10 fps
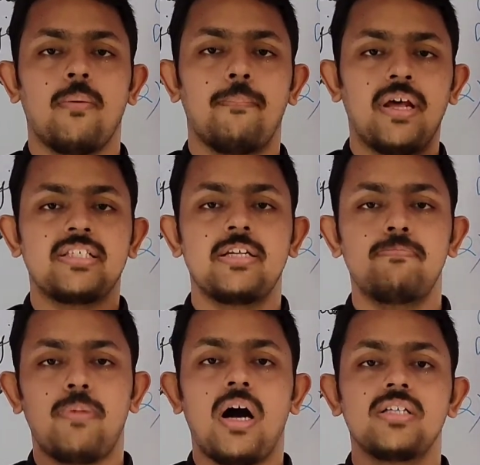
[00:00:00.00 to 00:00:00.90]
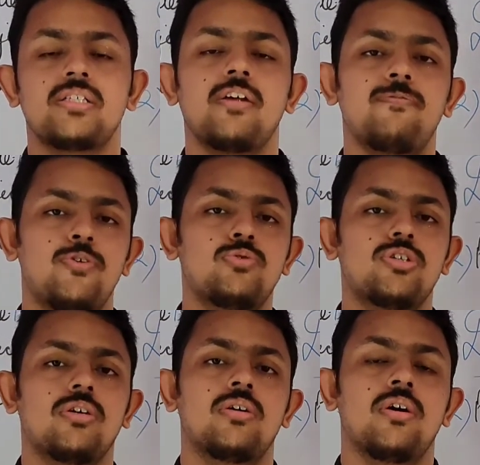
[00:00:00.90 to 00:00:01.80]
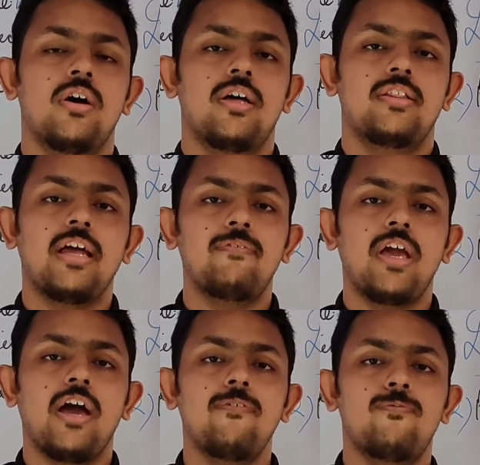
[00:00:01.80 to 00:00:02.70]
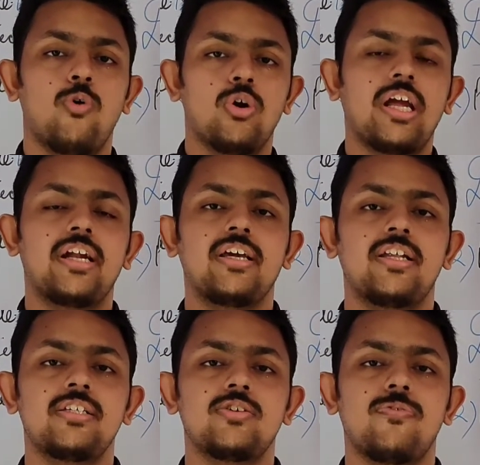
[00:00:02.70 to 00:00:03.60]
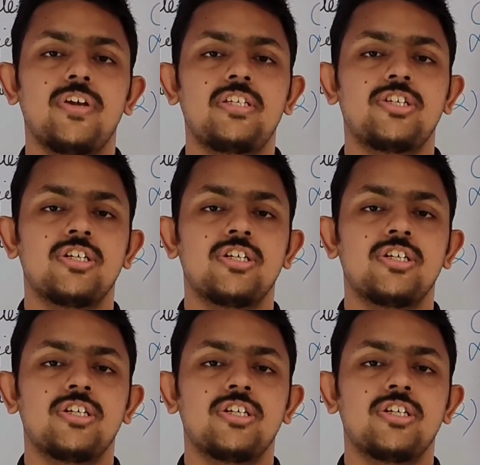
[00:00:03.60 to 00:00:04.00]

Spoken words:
Present, past and future. Then we have four categories of each.